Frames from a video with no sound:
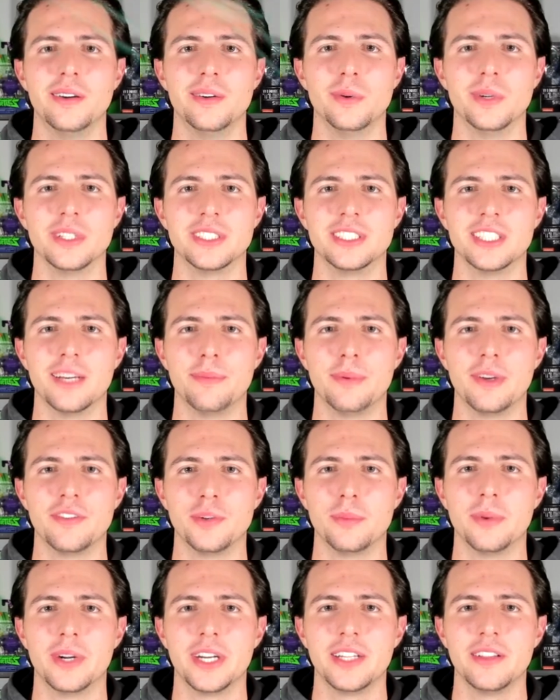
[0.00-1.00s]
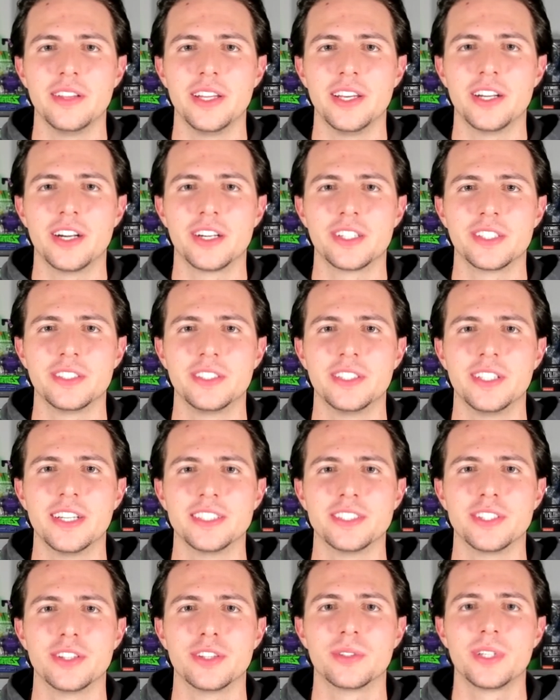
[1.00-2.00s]
What's up, everybody?
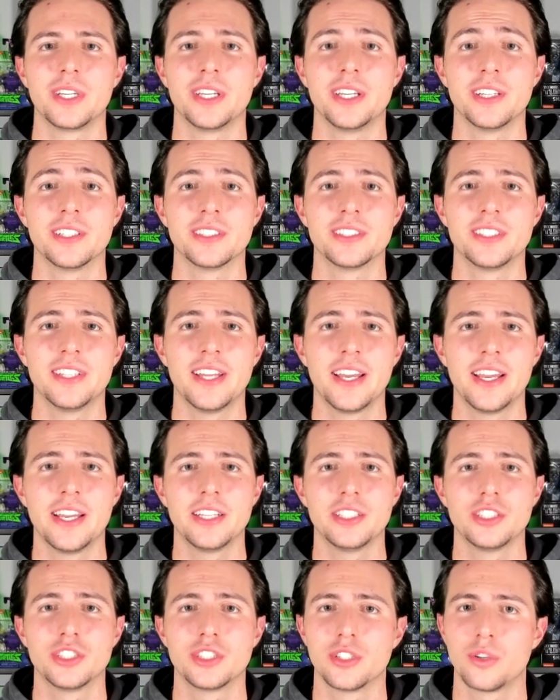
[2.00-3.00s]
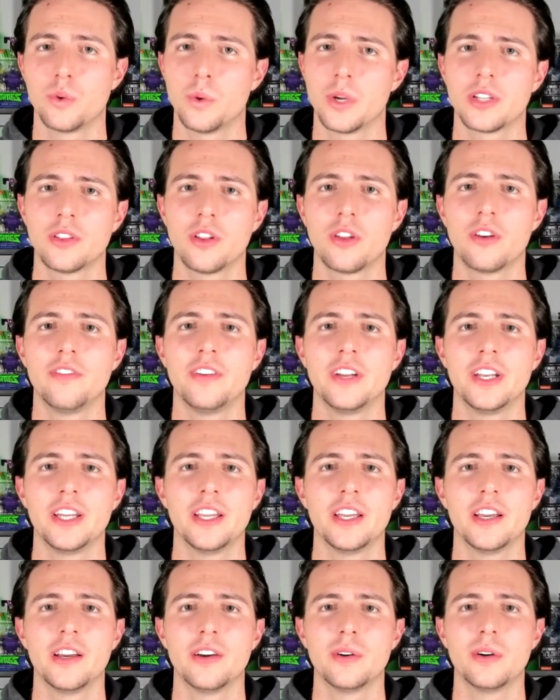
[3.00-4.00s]
Leonardo2003 here today. Just a quick little
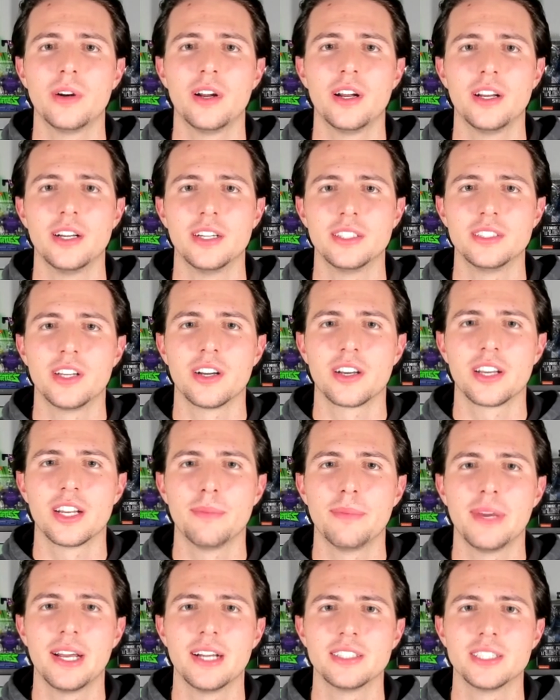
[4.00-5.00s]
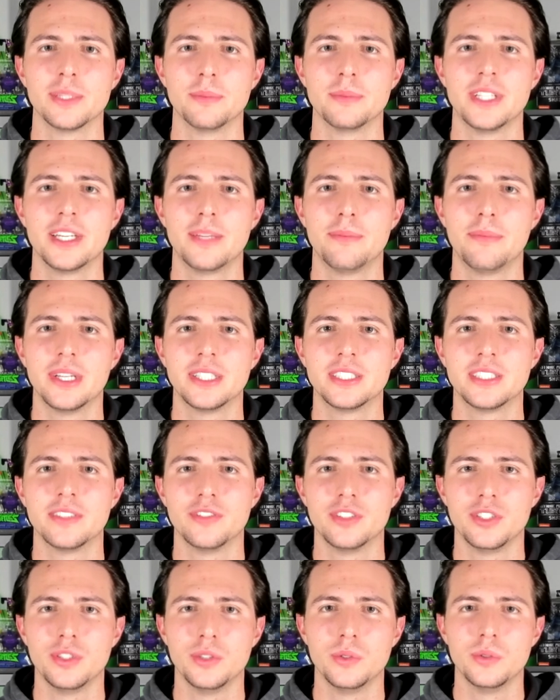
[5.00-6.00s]
video talking about some tidbits of
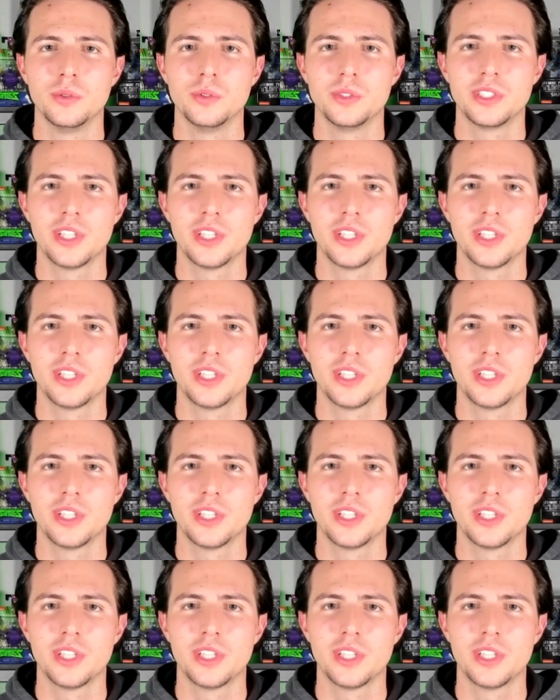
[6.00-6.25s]
news